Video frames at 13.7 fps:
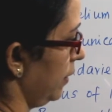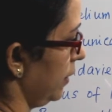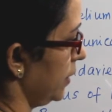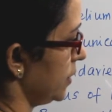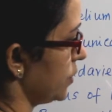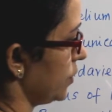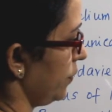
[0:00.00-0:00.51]

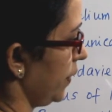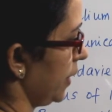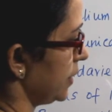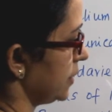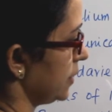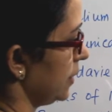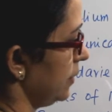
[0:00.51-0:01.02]

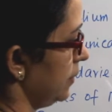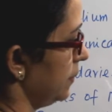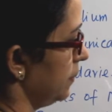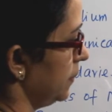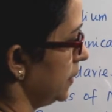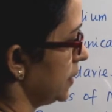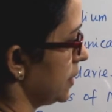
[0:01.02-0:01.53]
Nasopharyngeal
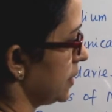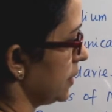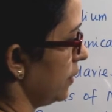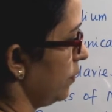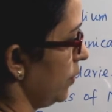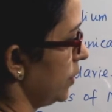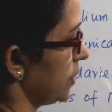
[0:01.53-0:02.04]
bursa.
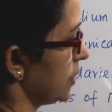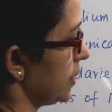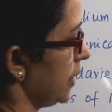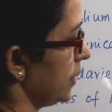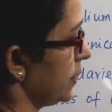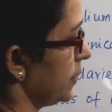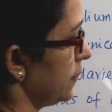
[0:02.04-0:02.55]
What is
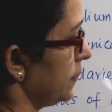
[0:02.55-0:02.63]
that?